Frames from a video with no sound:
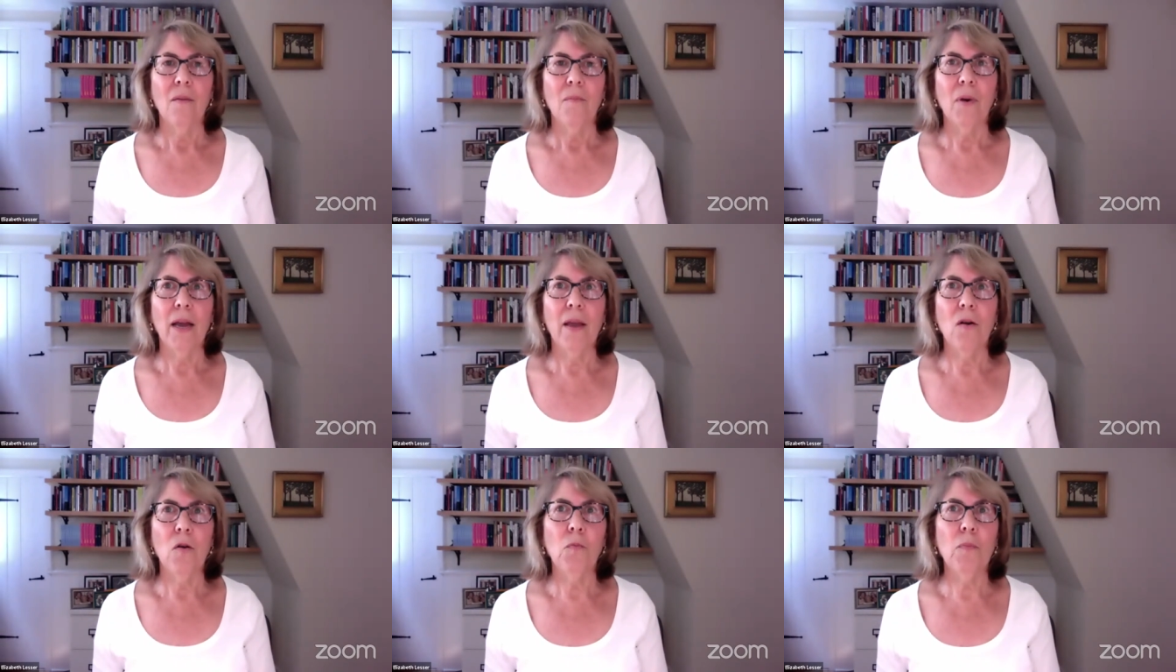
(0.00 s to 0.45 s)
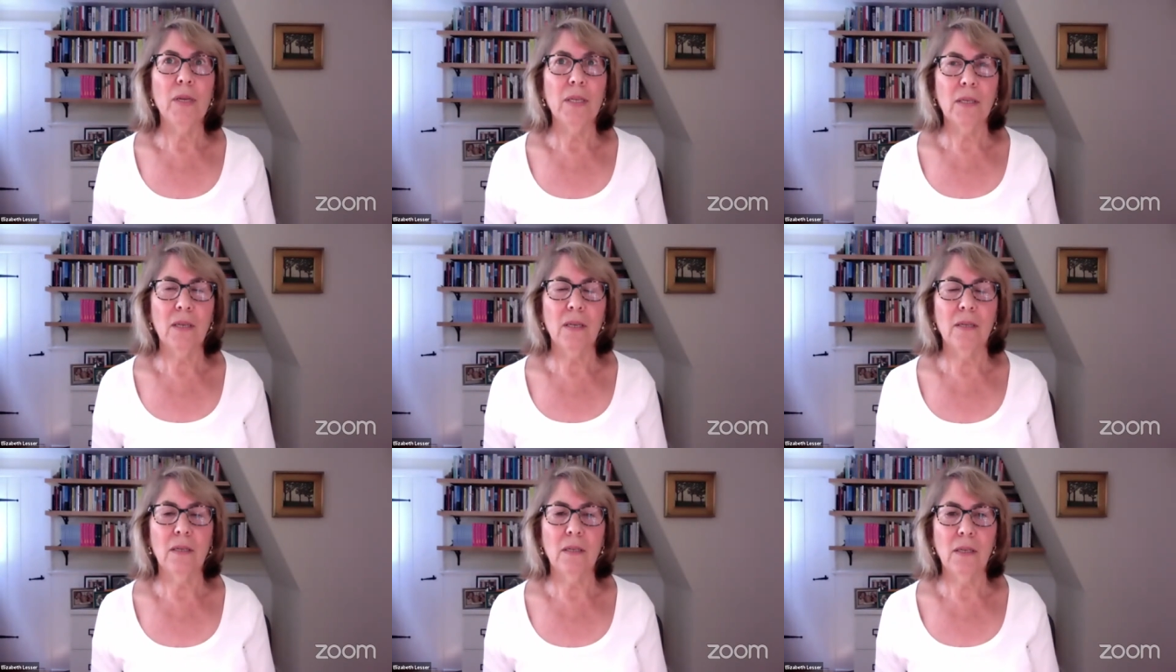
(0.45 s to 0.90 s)
my own
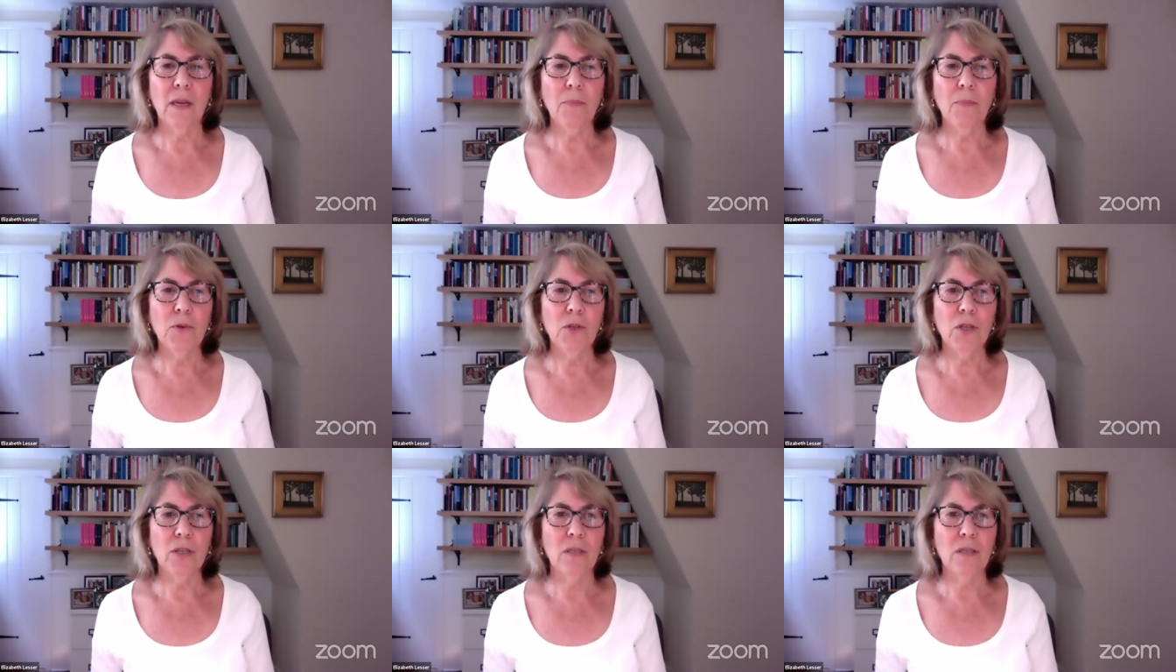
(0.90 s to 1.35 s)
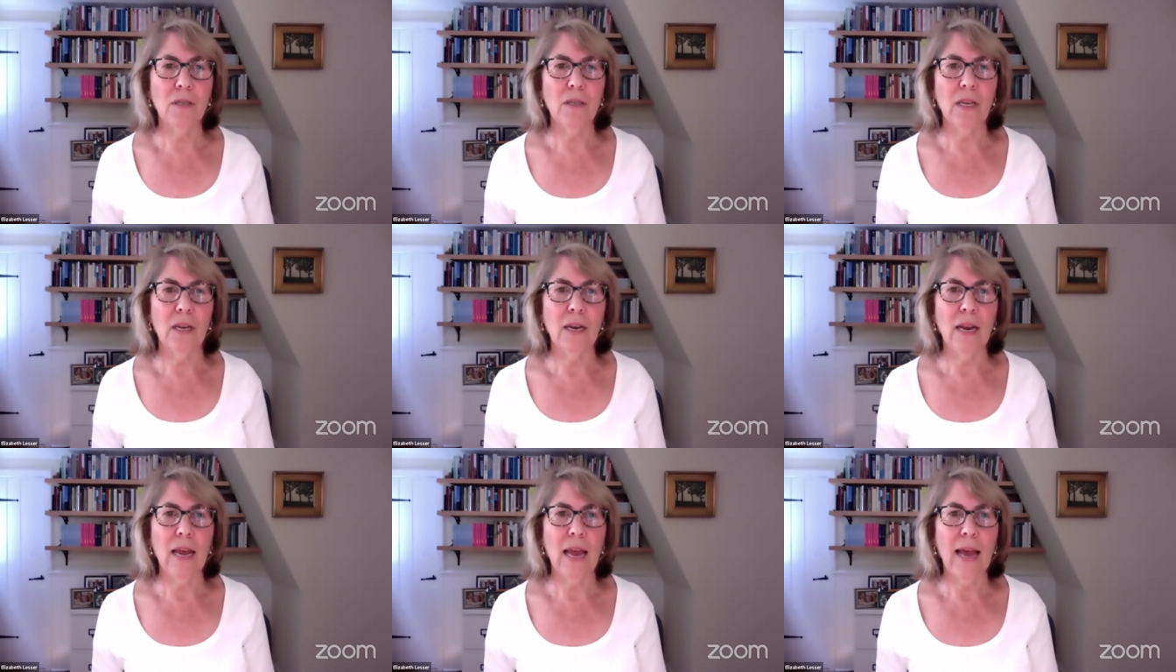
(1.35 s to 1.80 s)
misconceptions,
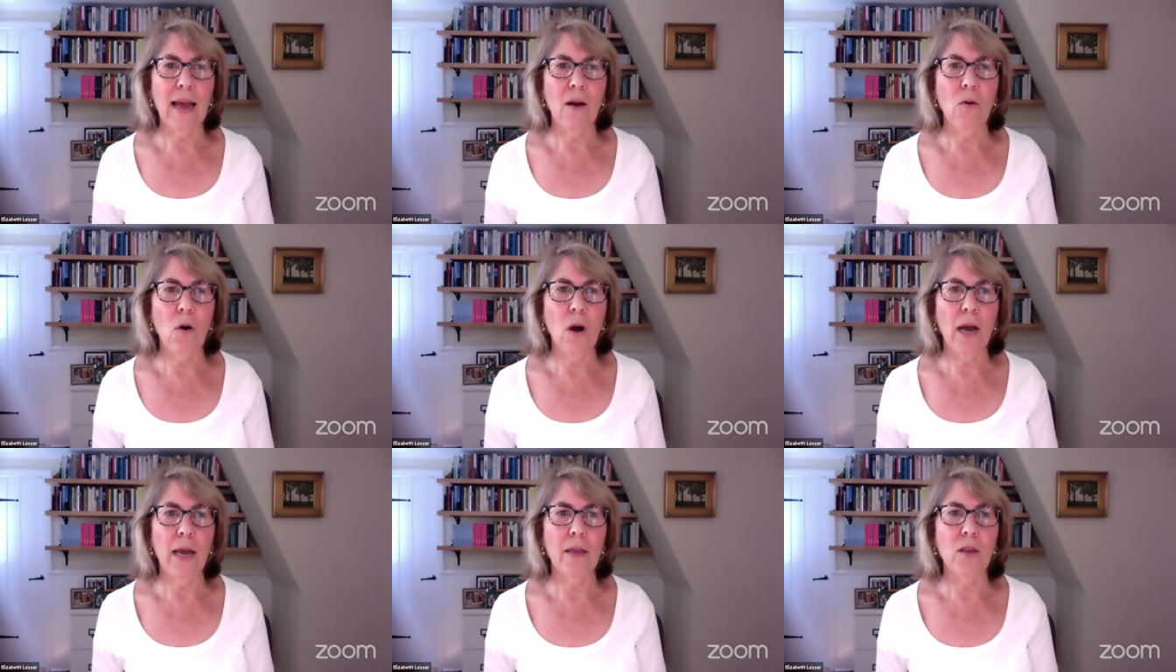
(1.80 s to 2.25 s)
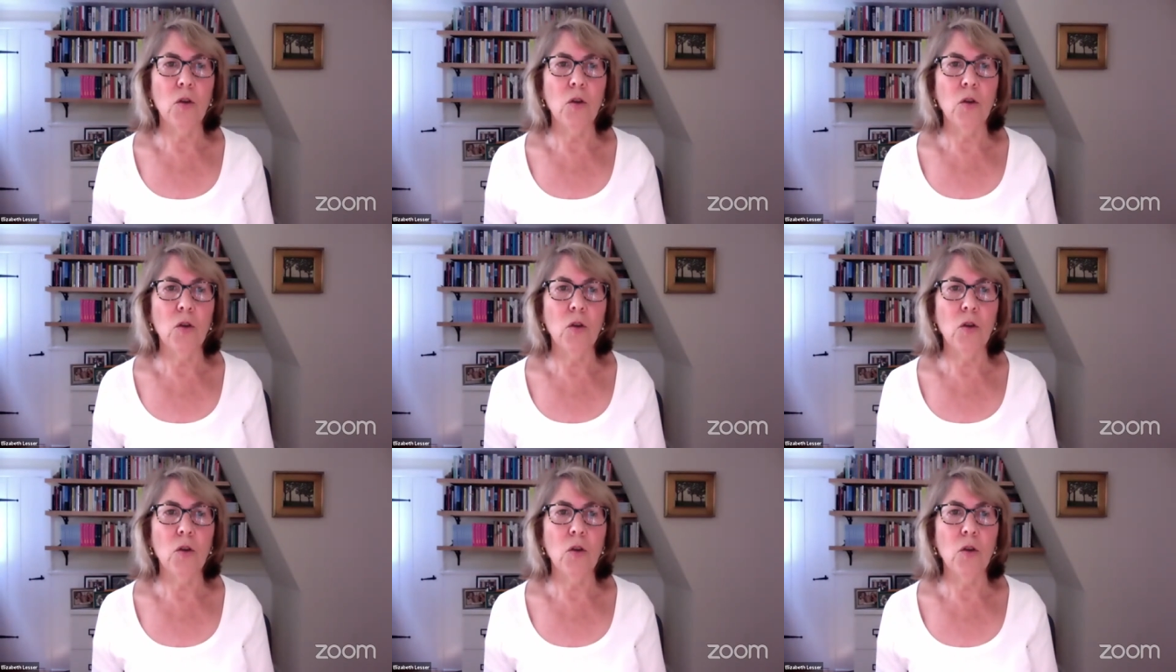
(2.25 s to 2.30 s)
and how I